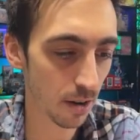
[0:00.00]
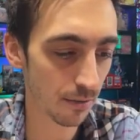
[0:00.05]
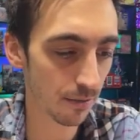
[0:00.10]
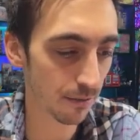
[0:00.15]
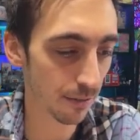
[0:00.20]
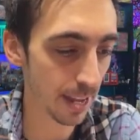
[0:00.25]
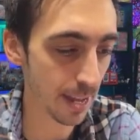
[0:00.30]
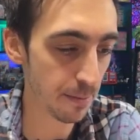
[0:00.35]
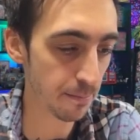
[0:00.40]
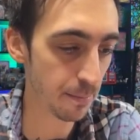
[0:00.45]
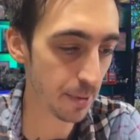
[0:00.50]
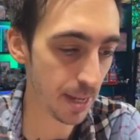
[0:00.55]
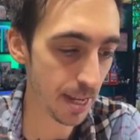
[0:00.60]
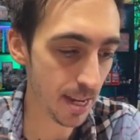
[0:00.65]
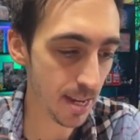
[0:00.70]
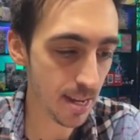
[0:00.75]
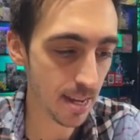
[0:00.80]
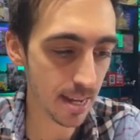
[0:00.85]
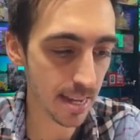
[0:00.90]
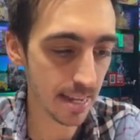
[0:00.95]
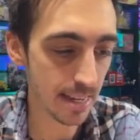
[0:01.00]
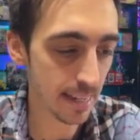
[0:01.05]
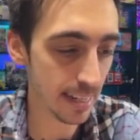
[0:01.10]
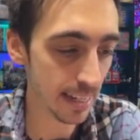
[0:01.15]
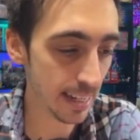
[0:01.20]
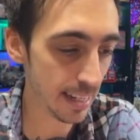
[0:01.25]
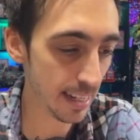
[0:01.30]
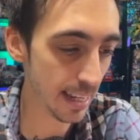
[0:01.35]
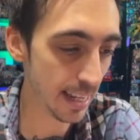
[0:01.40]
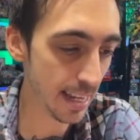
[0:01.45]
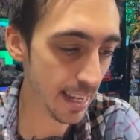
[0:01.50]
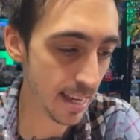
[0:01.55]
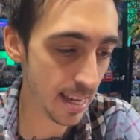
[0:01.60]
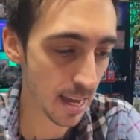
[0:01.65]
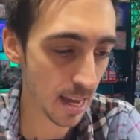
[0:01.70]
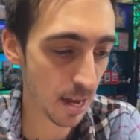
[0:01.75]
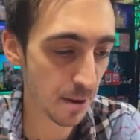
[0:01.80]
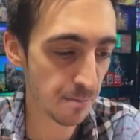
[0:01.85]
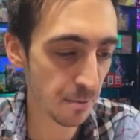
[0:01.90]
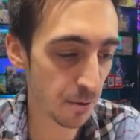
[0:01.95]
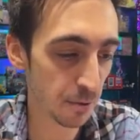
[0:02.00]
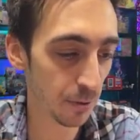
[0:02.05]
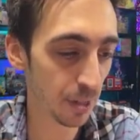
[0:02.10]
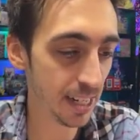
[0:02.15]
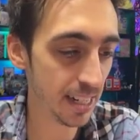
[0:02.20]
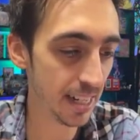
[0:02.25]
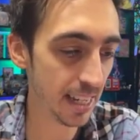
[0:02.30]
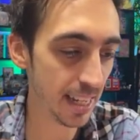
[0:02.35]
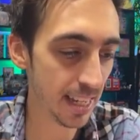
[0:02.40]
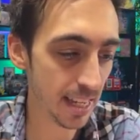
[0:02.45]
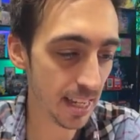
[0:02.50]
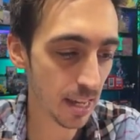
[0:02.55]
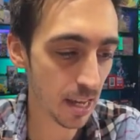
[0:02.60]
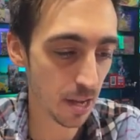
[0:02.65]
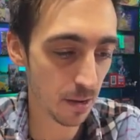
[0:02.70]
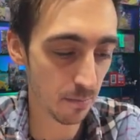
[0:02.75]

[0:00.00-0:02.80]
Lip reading: Vampy, Indeedee, Marini,